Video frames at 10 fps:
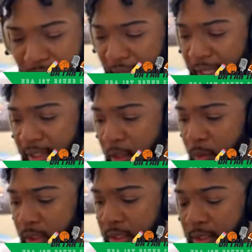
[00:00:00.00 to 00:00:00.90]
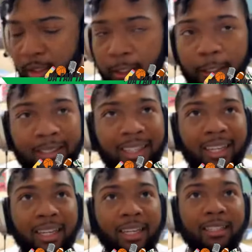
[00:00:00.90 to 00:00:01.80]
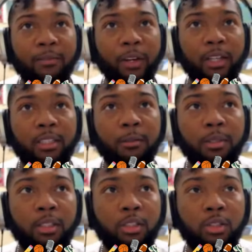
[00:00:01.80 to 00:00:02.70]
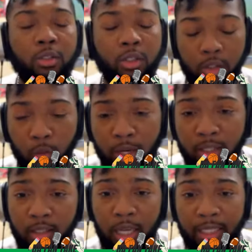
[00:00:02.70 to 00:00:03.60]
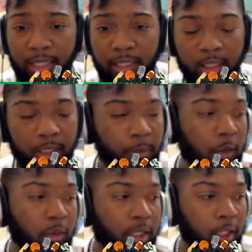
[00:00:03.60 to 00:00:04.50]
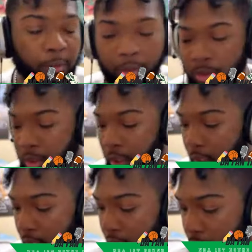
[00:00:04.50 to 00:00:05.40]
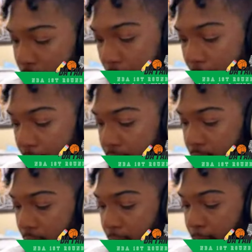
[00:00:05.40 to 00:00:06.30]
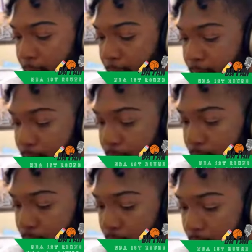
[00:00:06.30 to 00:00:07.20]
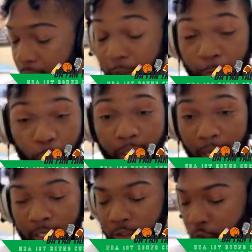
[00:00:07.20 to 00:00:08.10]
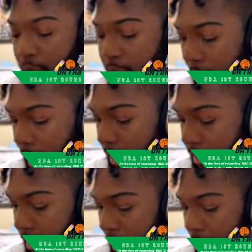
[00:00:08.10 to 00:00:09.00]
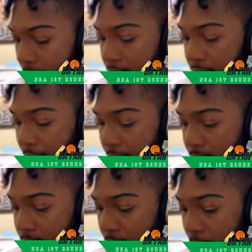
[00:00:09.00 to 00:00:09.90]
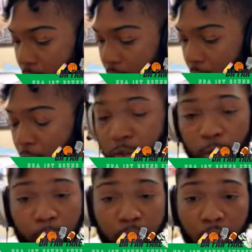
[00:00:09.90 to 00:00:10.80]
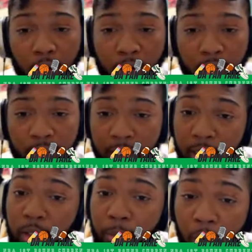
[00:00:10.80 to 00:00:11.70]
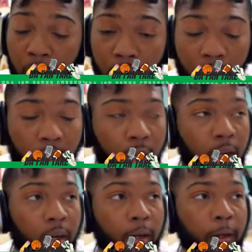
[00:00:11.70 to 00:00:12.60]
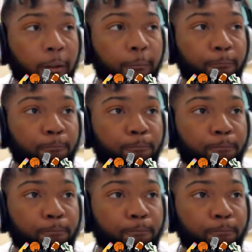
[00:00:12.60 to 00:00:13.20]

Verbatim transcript: And I think with the Suns, it's a very similar situation. So as I just explained with the Clippers, you got uh, a set of four guys, three guys that are all superstars that need the ball. Um,